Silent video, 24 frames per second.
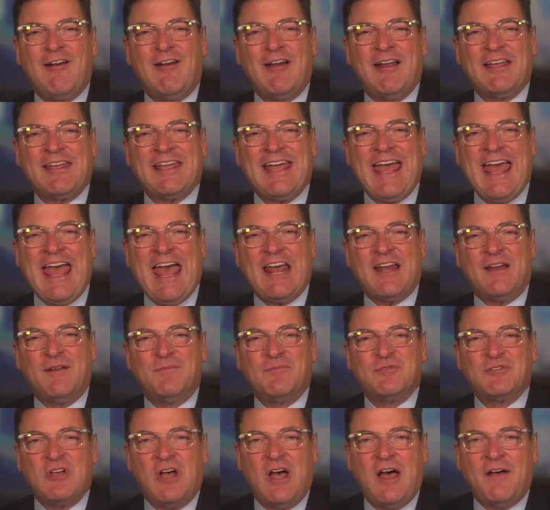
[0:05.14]
Eric
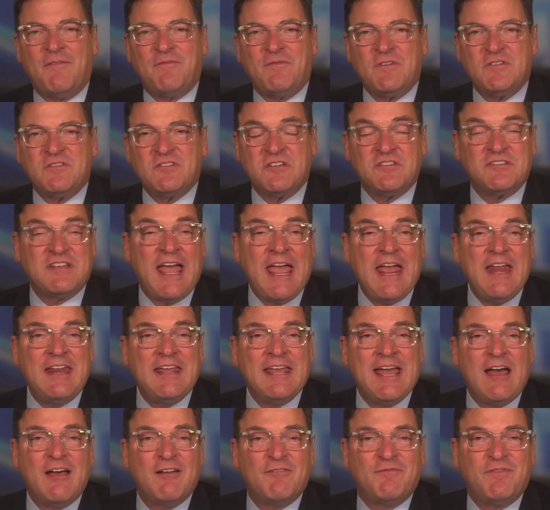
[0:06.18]
Adams' office is
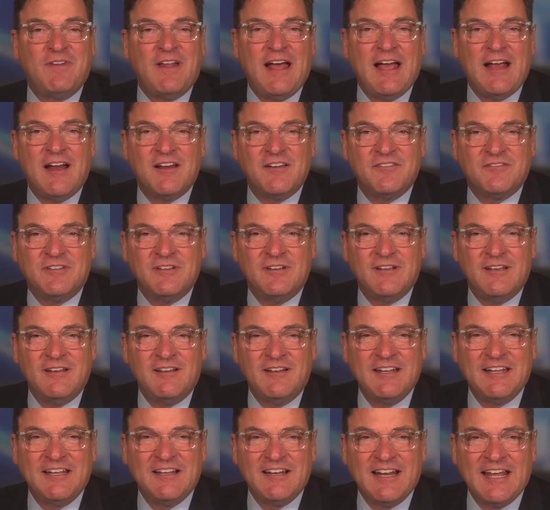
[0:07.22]
handing out flyers to
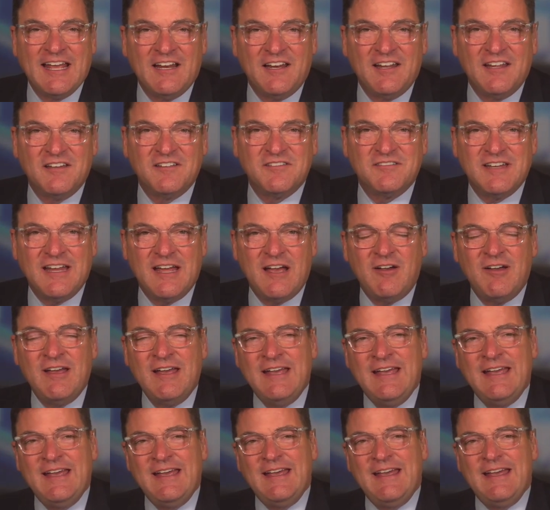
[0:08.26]
illegal aliens
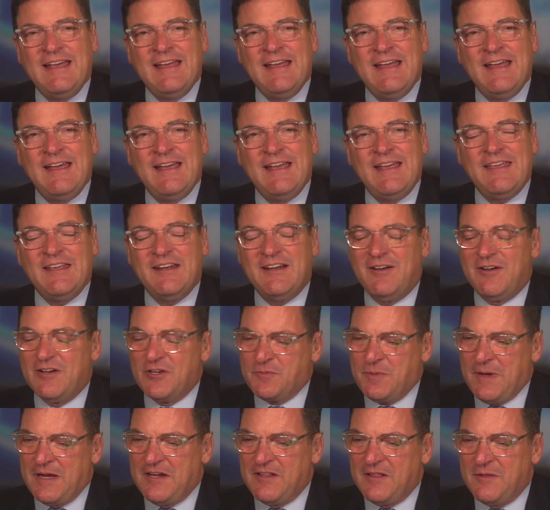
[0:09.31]
now. You know,
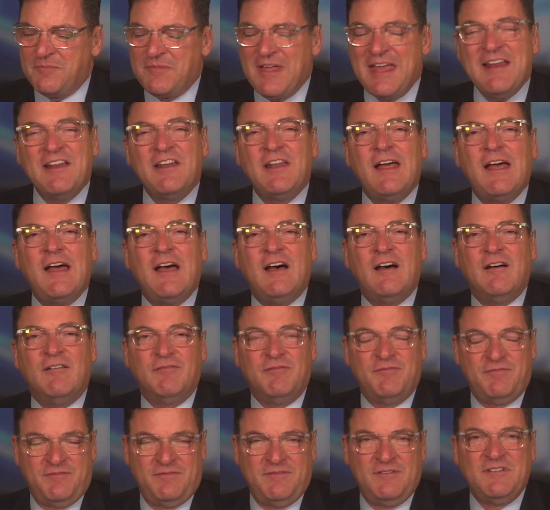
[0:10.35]
explain to them they
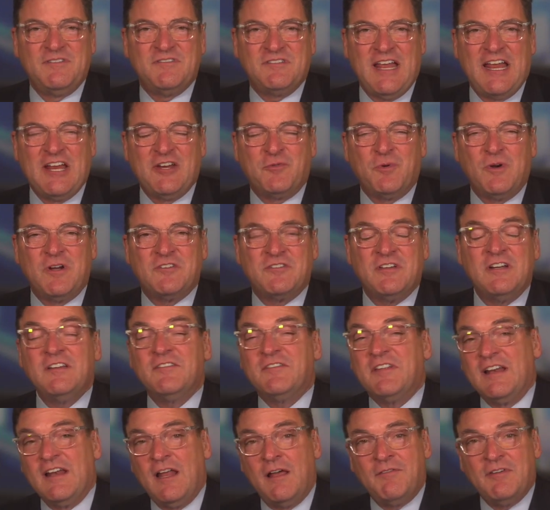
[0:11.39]
love sanctuary
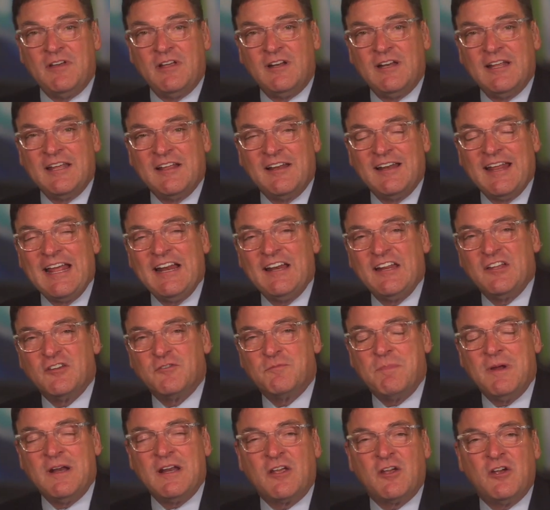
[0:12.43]
cities, they love illegal
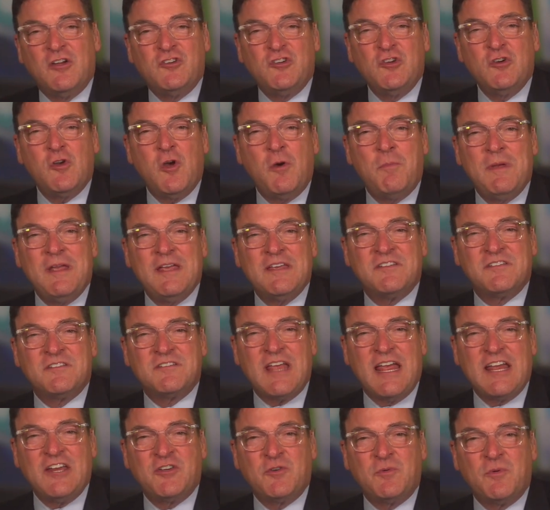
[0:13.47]
aliens. But could you go be a
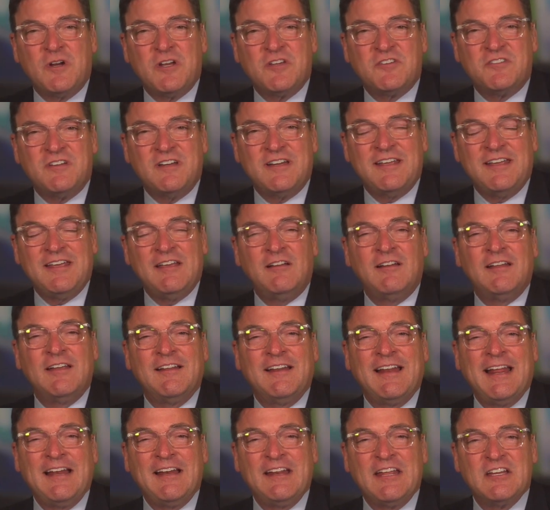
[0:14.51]
sanctuary city
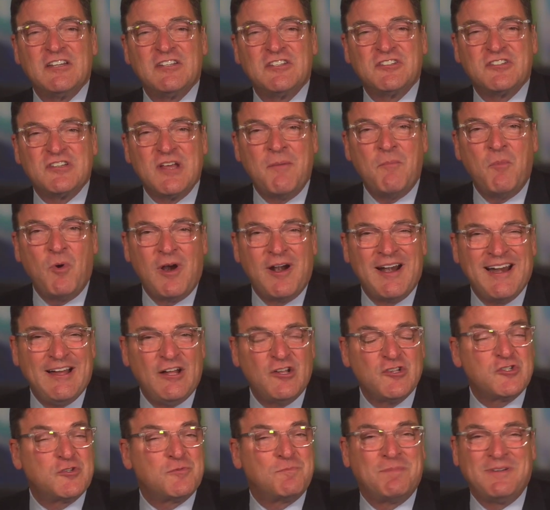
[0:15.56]
illegal alien somewhere
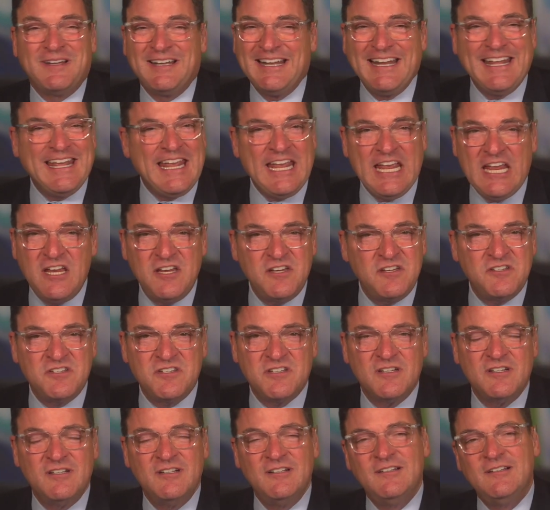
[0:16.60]
else,
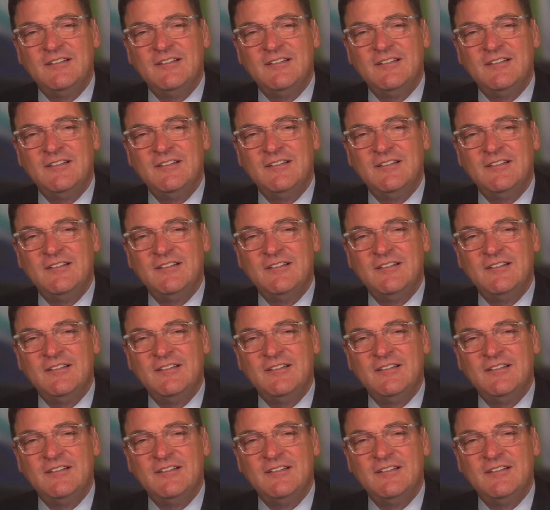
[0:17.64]
please?